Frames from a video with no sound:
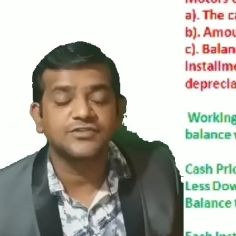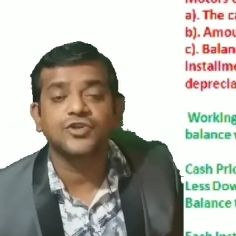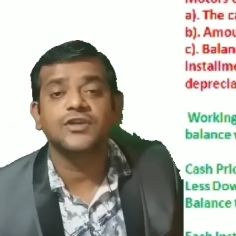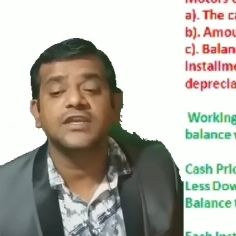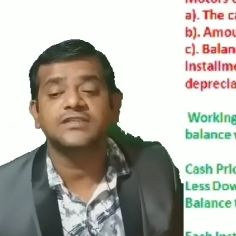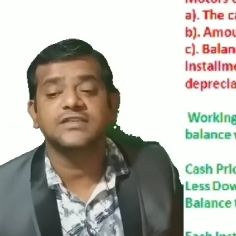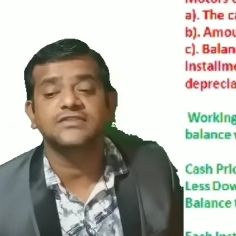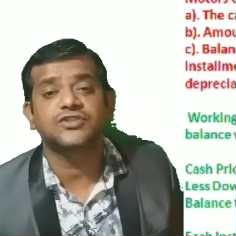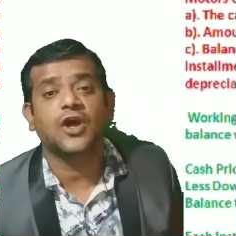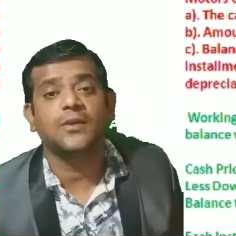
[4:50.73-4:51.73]
So each
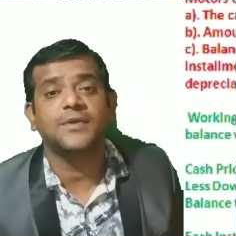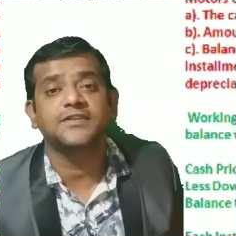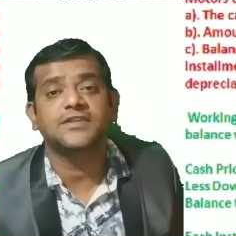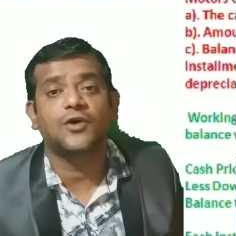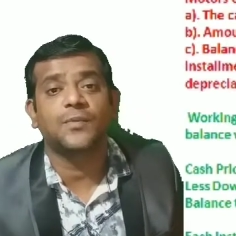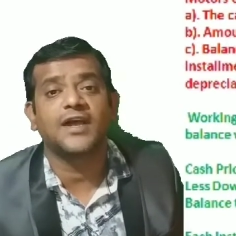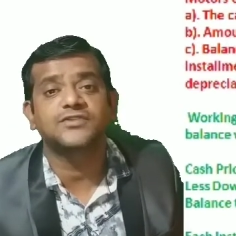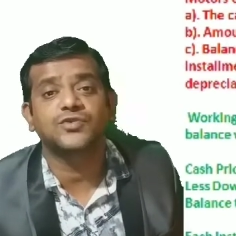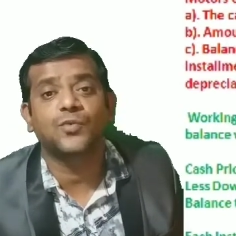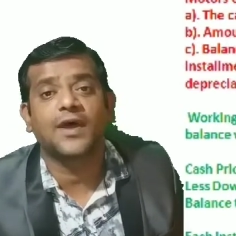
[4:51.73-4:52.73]
installment how much?